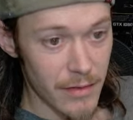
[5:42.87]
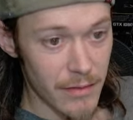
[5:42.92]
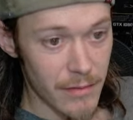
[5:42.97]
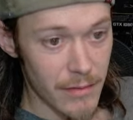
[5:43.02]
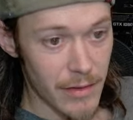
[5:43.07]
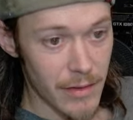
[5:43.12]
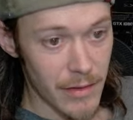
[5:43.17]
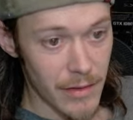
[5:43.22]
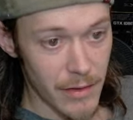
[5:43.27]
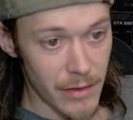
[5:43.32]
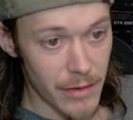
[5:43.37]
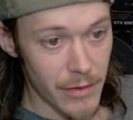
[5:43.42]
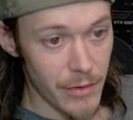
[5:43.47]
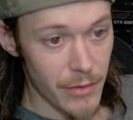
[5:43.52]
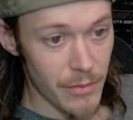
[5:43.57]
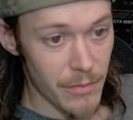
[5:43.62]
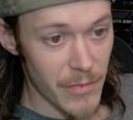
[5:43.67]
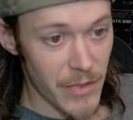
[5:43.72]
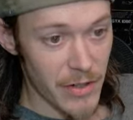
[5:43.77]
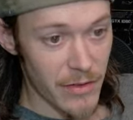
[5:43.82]
gonna
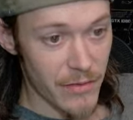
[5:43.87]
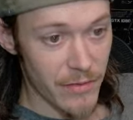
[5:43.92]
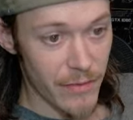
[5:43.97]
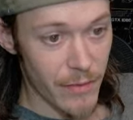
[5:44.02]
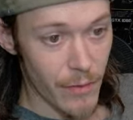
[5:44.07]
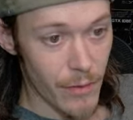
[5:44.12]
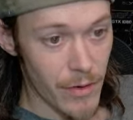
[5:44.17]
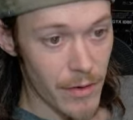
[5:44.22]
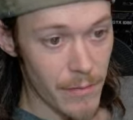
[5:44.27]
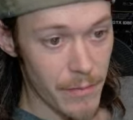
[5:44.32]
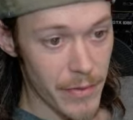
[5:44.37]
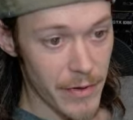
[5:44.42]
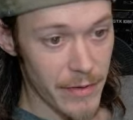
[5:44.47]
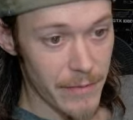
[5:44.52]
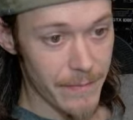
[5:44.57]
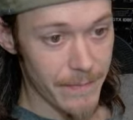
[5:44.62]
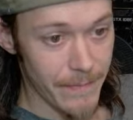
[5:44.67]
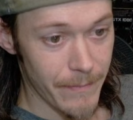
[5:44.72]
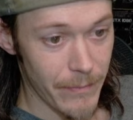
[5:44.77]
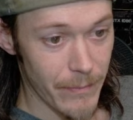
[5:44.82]
do much for it, but
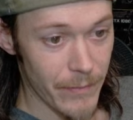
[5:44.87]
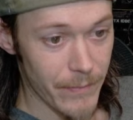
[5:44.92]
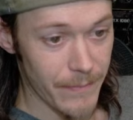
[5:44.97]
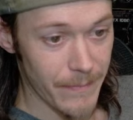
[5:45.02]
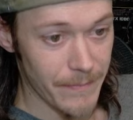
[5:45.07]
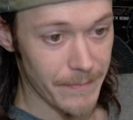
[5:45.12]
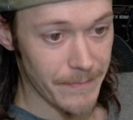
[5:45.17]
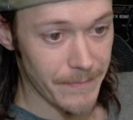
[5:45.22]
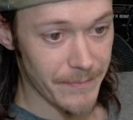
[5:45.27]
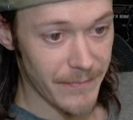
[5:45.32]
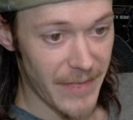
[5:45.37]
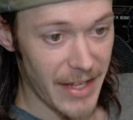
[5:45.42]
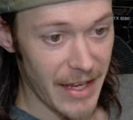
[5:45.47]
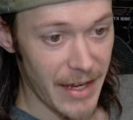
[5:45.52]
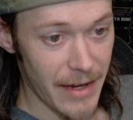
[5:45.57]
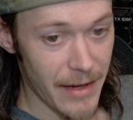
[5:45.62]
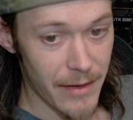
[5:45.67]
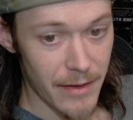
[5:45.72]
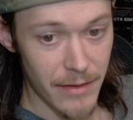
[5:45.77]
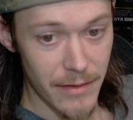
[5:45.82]

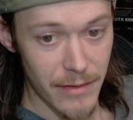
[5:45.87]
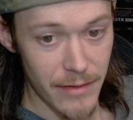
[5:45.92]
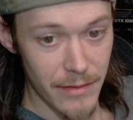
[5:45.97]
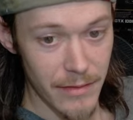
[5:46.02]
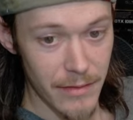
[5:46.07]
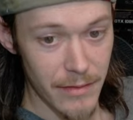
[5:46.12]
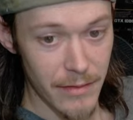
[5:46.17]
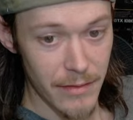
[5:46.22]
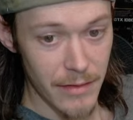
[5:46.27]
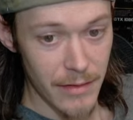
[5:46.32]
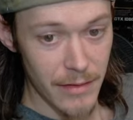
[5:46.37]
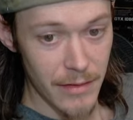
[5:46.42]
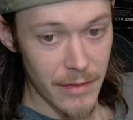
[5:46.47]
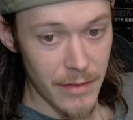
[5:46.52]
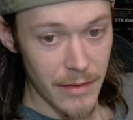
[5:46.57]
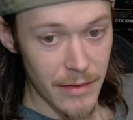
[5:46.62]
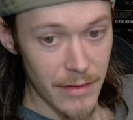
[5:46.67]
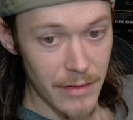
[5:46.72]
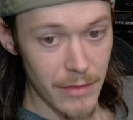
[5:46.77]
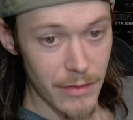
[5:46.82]
yeah.
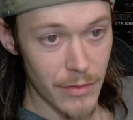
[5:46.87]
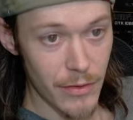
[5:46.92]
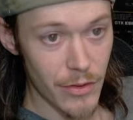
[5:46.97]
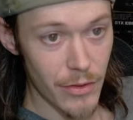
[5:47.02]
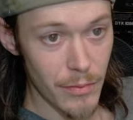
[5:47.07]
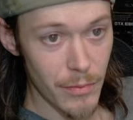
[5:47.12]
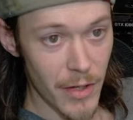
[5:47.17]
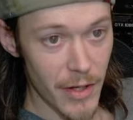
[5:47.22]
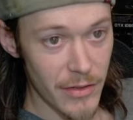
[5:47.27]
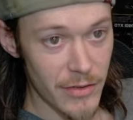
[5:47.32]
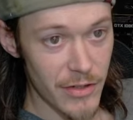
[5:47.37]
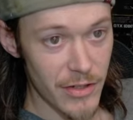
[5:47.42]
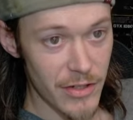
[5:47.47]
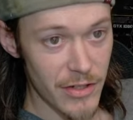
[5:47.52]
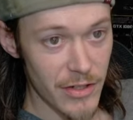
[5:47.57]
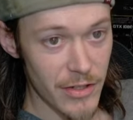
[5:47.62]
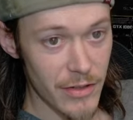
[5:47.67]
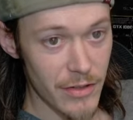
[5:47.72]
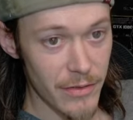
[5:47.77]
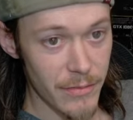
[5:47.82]
A little too much. It's
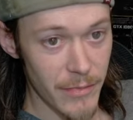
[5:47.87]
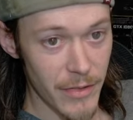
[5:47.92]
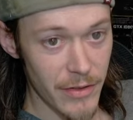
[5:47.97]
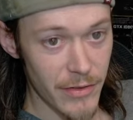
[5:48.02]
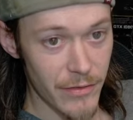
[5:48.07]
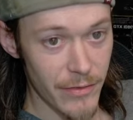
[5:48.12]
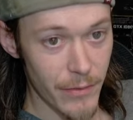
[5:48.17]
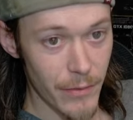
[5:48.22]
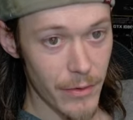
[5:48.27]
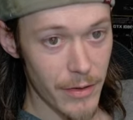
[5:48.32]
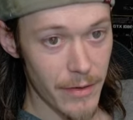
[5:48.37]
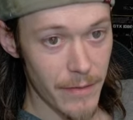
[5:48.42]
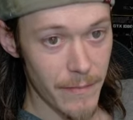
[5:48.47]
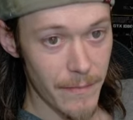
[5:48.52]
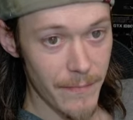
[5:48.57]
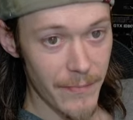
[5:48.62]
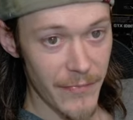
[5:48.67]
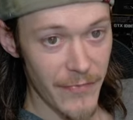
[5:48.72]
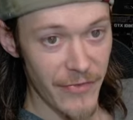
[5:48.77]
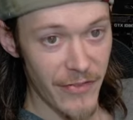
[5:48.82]
just too much for it.
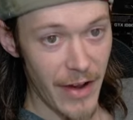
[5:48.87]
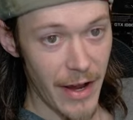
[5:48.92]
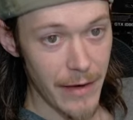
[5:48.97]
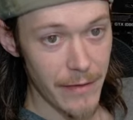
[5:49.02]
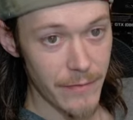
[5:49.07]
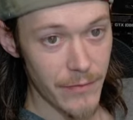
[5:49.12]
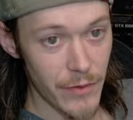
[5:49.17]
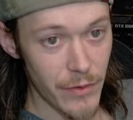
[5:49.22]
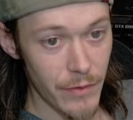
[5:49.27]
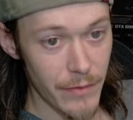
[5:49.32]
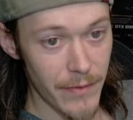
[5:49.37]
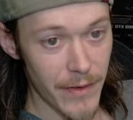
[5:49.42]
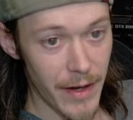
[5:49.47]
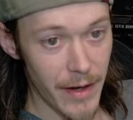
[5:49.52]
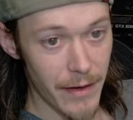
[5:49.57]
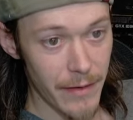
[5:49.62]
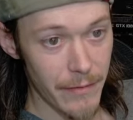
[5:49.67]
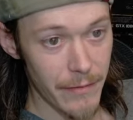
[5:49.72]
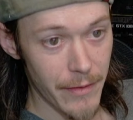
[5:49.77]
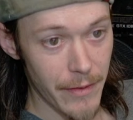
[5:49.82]
525.